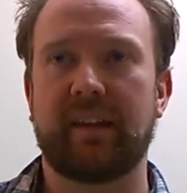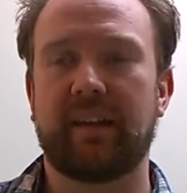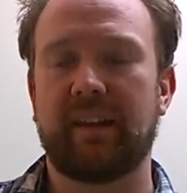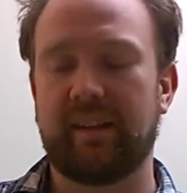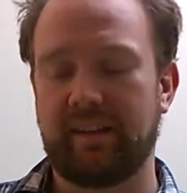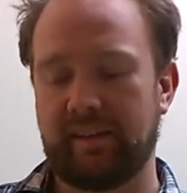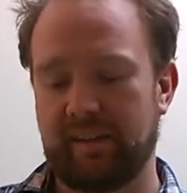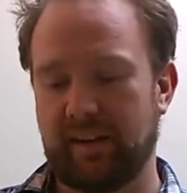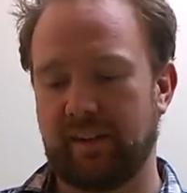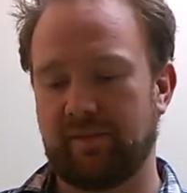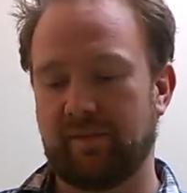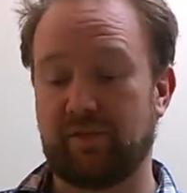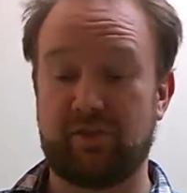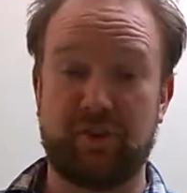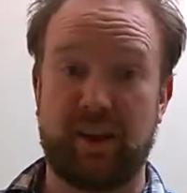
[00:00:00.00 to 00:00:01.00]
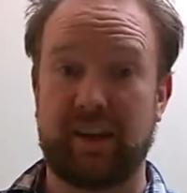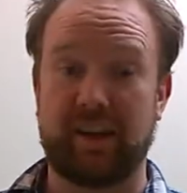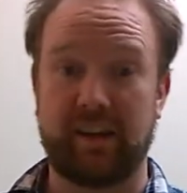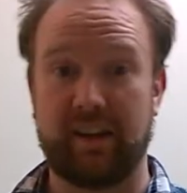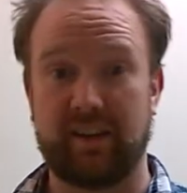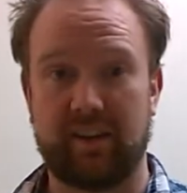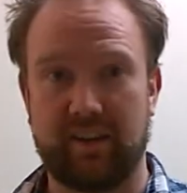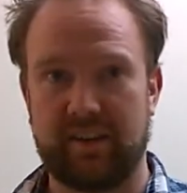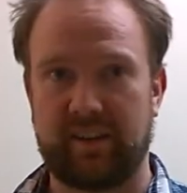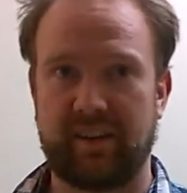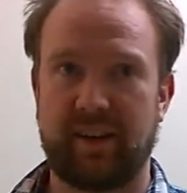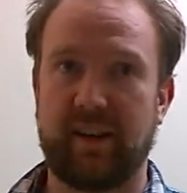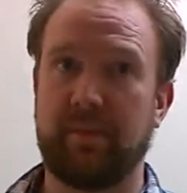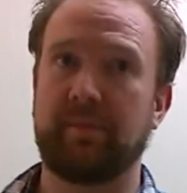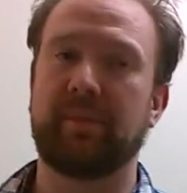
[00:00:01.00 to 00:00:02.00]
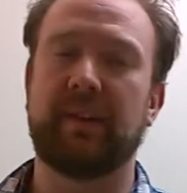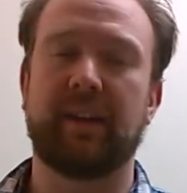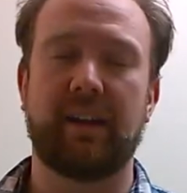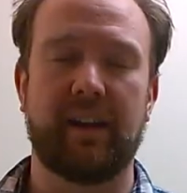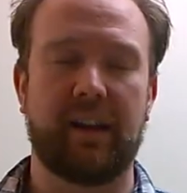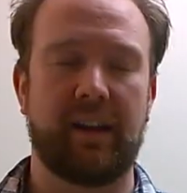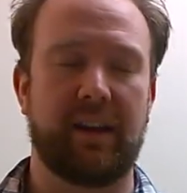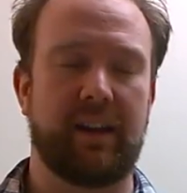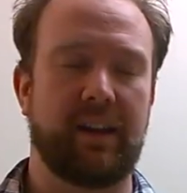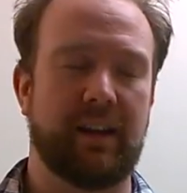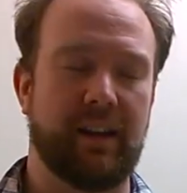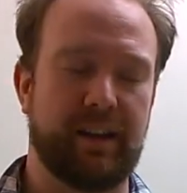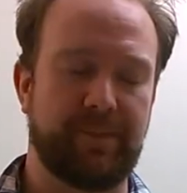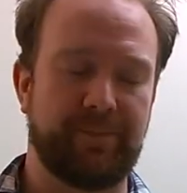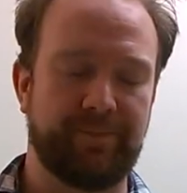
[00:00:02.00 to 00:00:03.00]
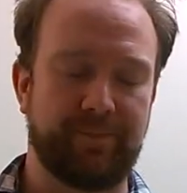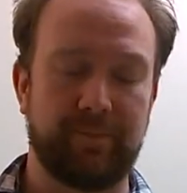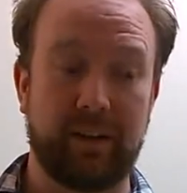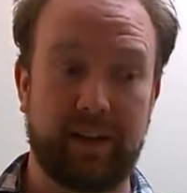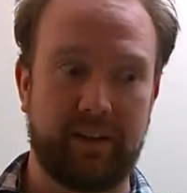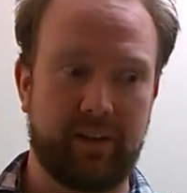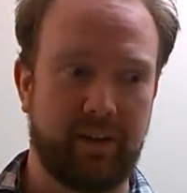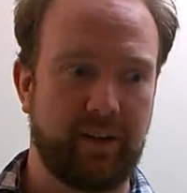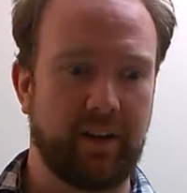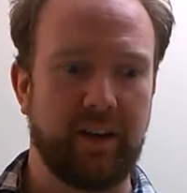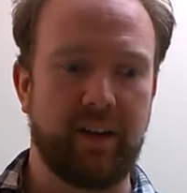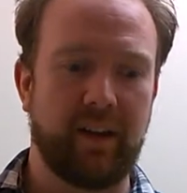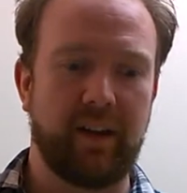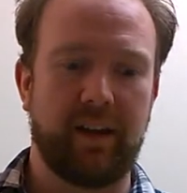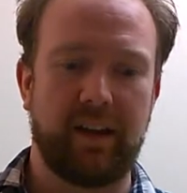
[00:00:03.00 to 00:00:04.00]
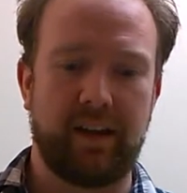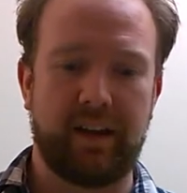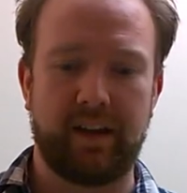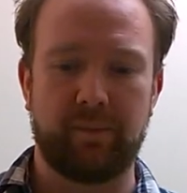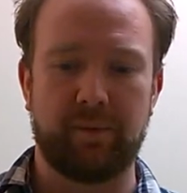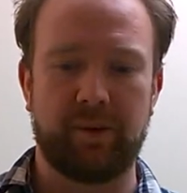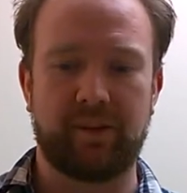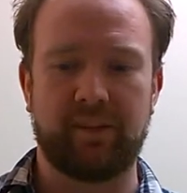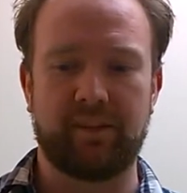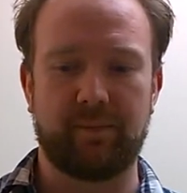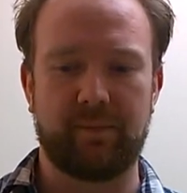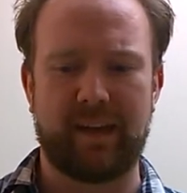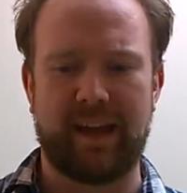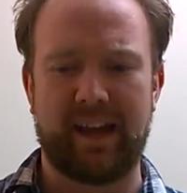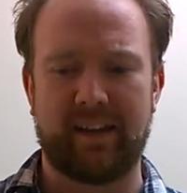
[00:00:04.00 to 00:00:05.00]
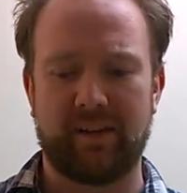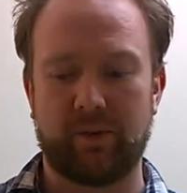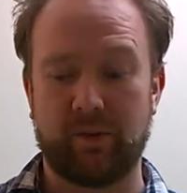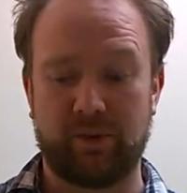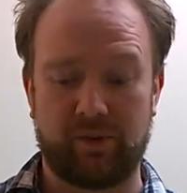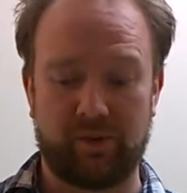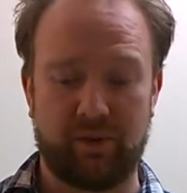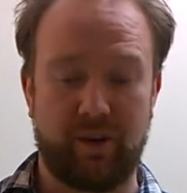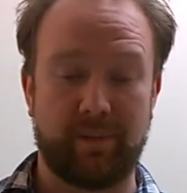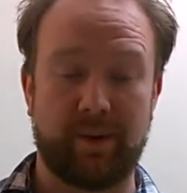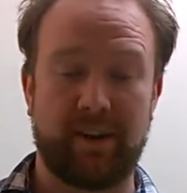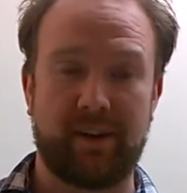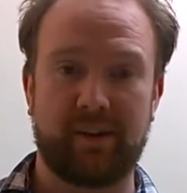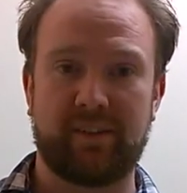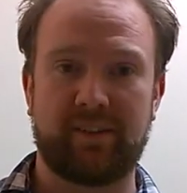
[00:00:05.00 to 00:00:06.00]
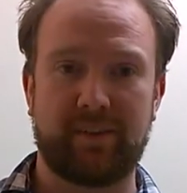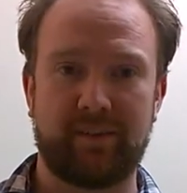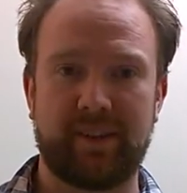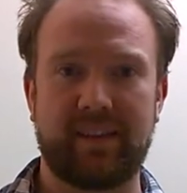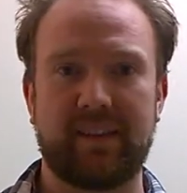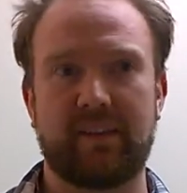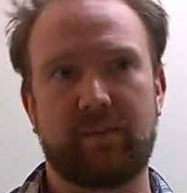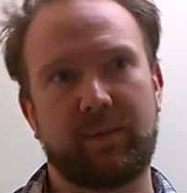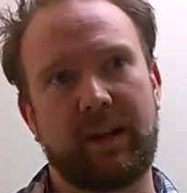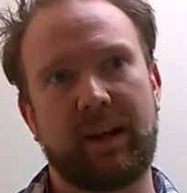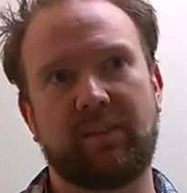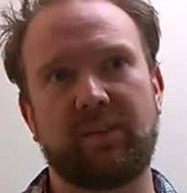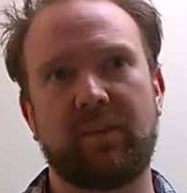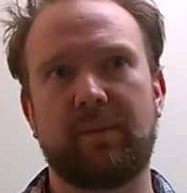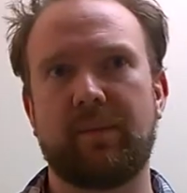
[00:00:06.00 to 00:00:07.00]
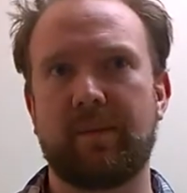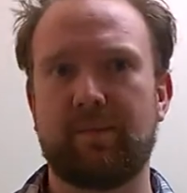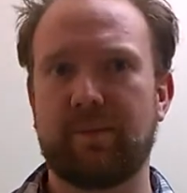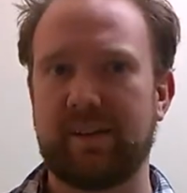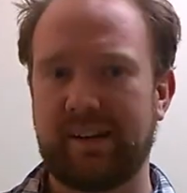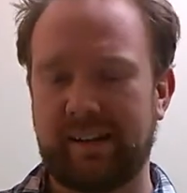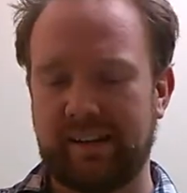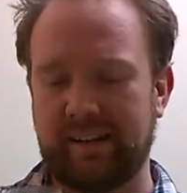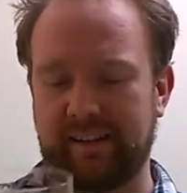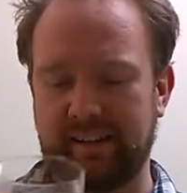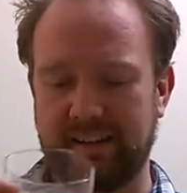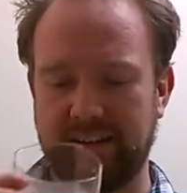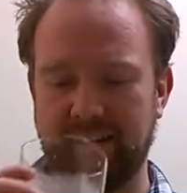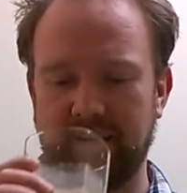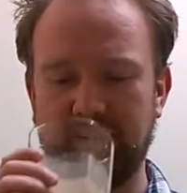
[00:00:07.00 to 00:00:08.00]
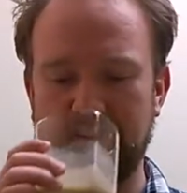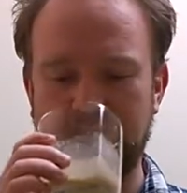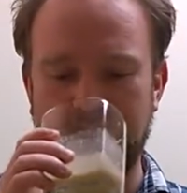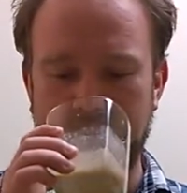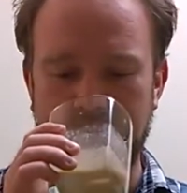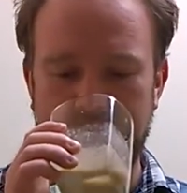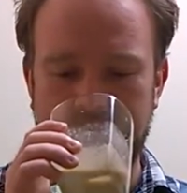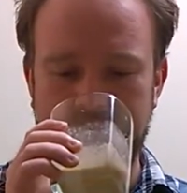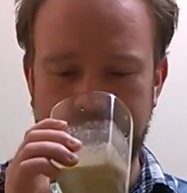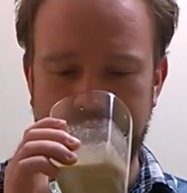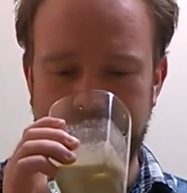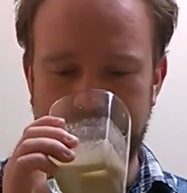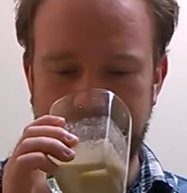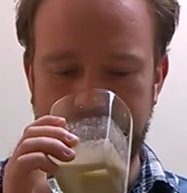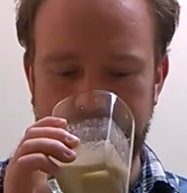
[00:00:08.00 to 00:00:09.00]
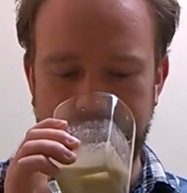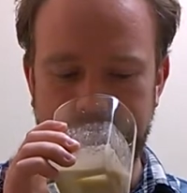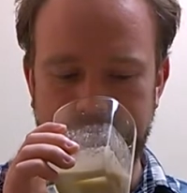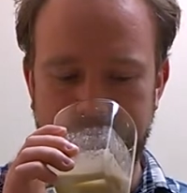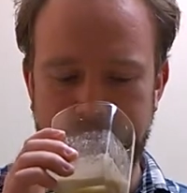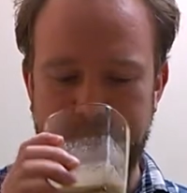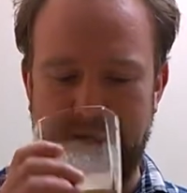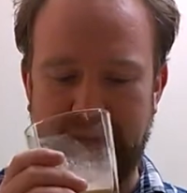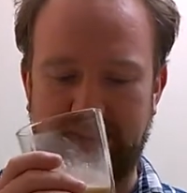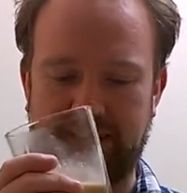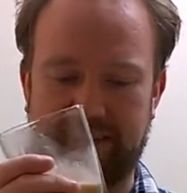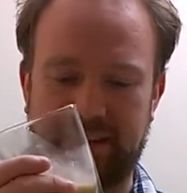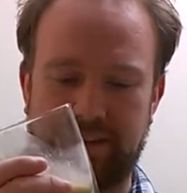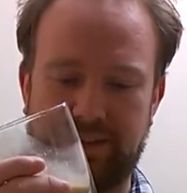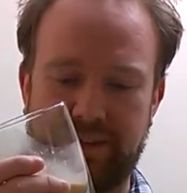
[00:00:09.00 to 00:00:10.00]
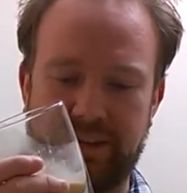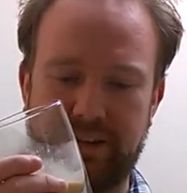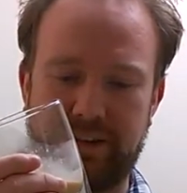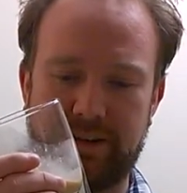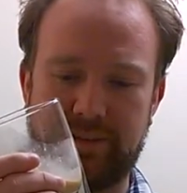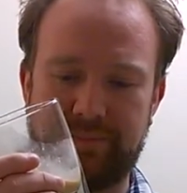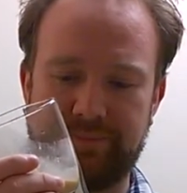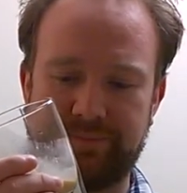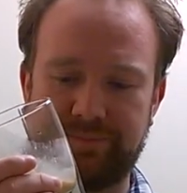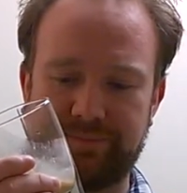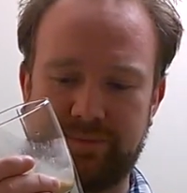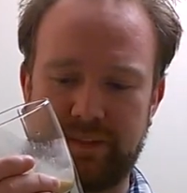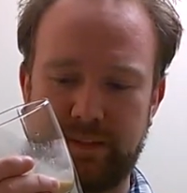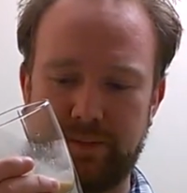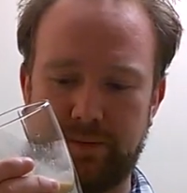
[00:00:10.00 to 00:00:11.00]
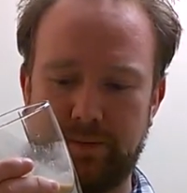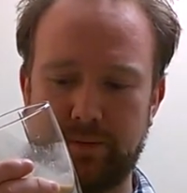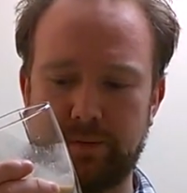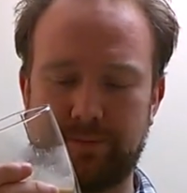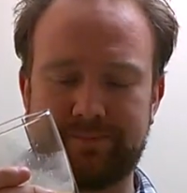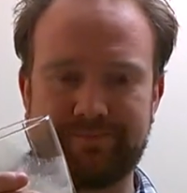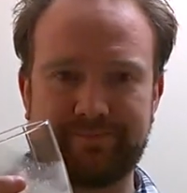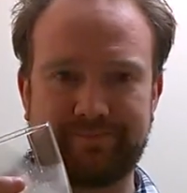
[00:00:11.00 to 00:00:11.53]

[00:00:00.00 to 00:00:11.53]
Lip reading: instead of shaking it all the time, get a blender and put in some banana or strawberry or something, this would actually be pretty decent. By itself, though, ooh.